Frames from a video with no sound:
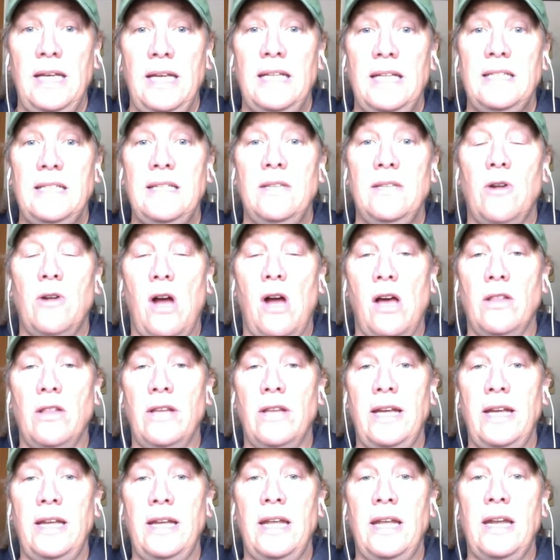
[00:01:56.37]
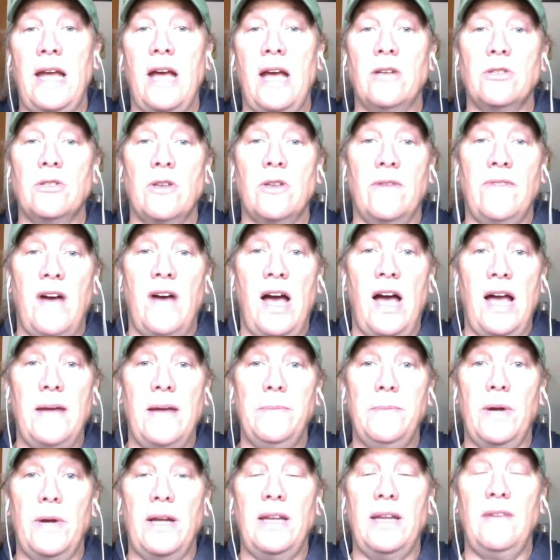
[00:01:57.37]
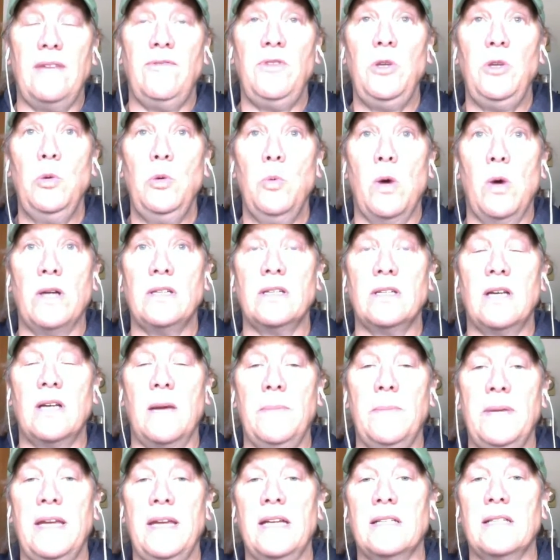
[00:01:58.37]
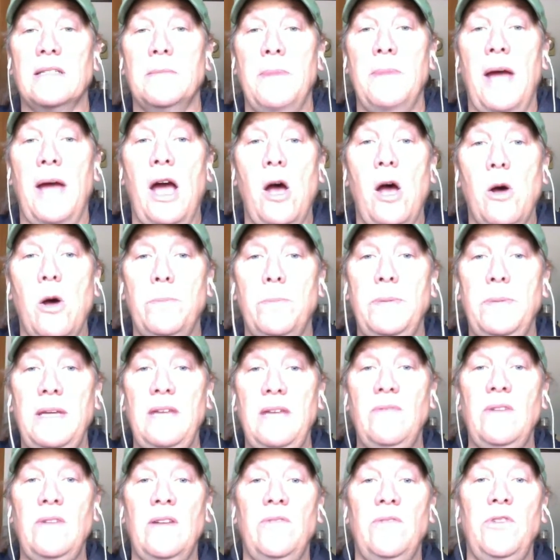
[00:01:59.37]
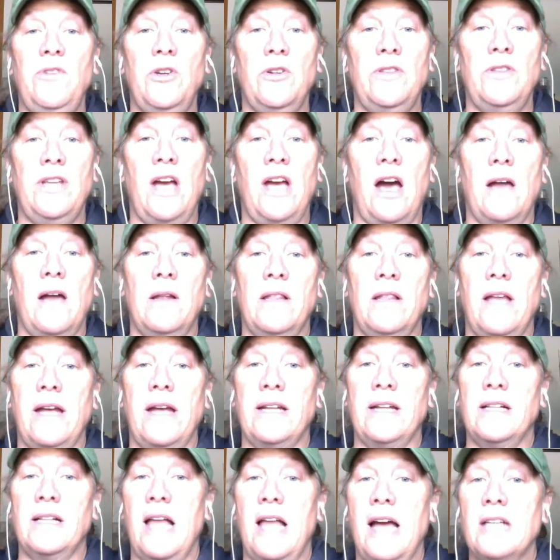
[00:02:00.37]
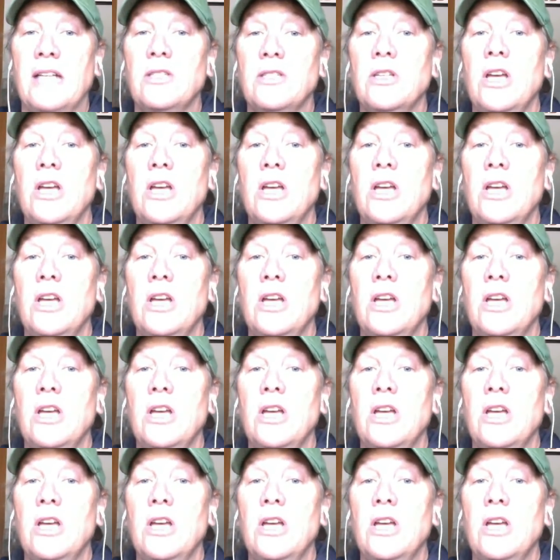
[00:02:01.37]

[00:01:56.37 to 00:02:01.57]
It's either online, and I also have a hybrid. If you want to come and get some help, even if you're in the online class,